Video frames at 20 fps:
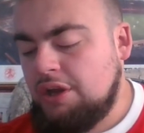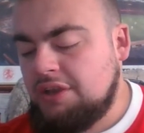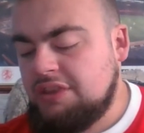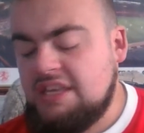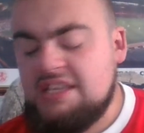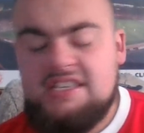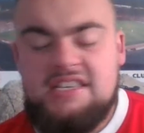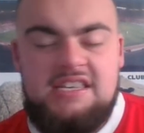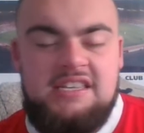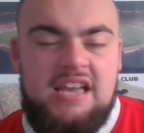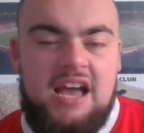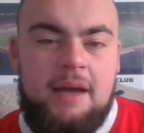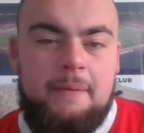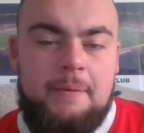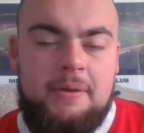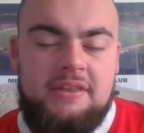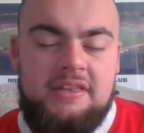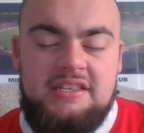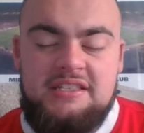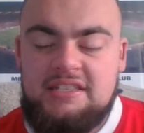This is
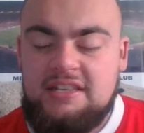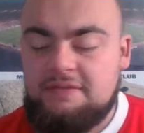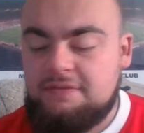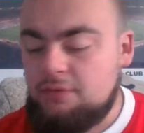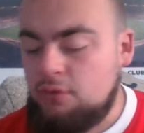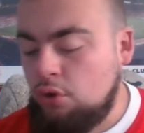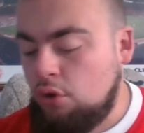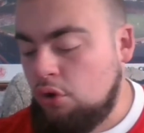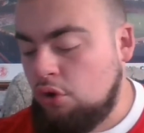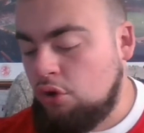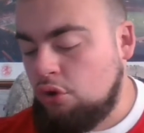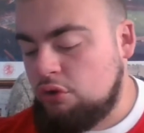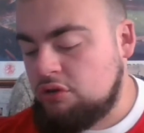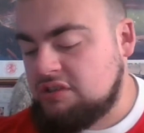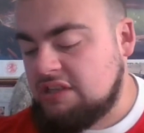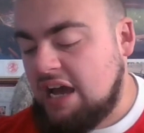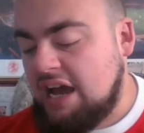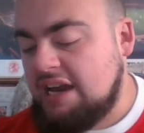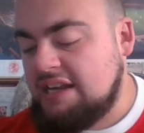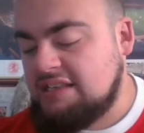if no
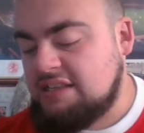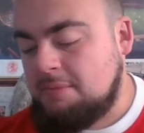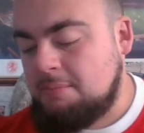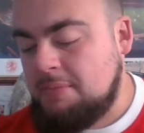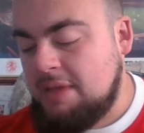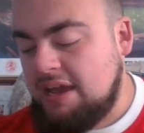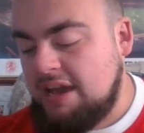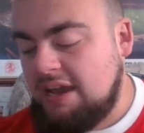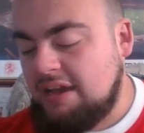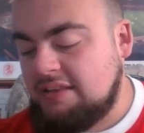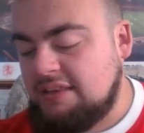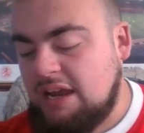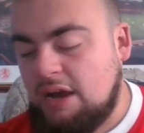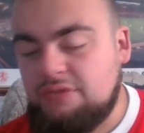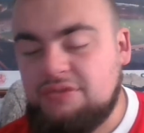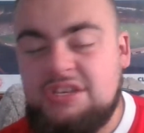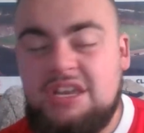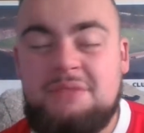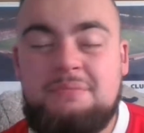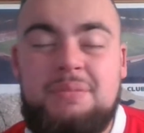signings are made. Now,
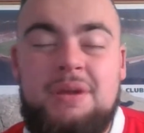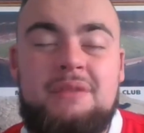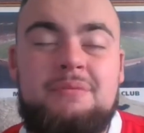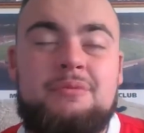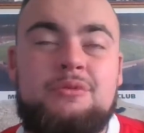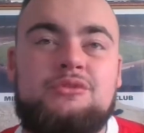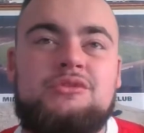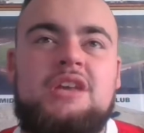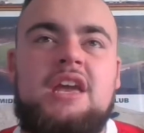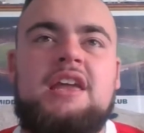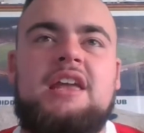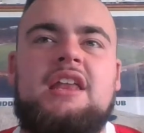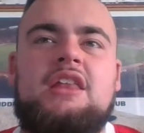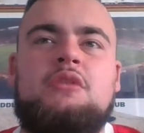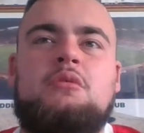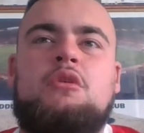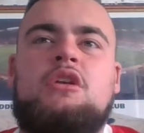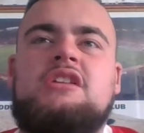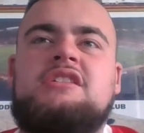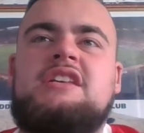I've seen people saying that they
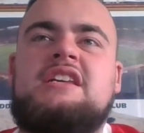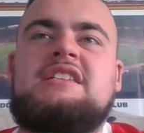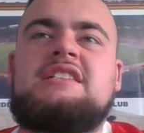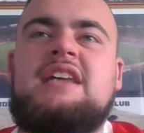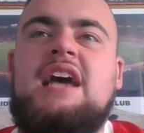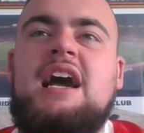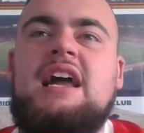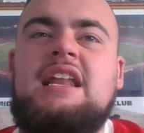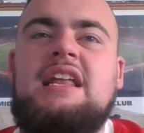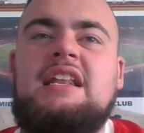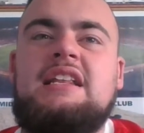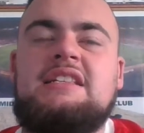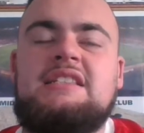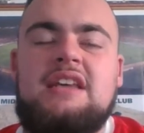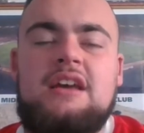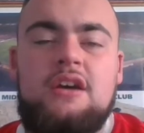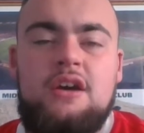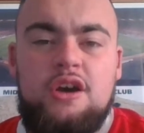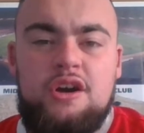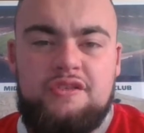want to see signings
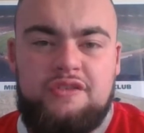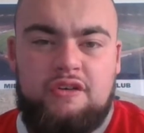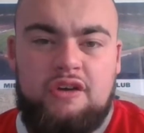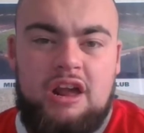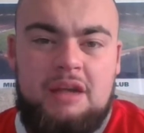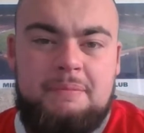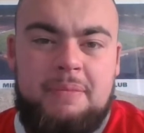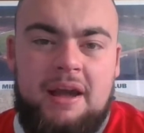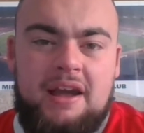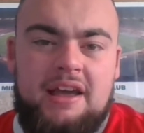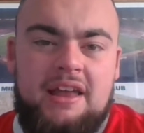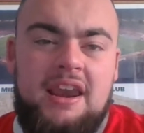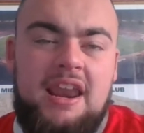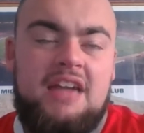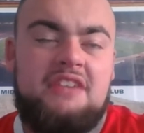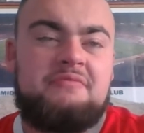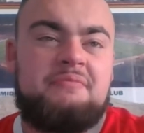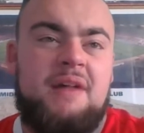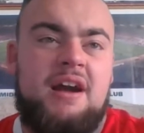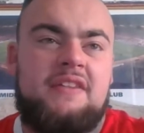for right back and
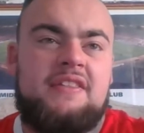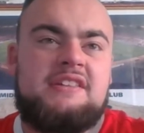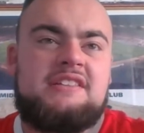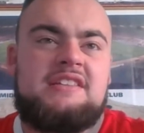left back the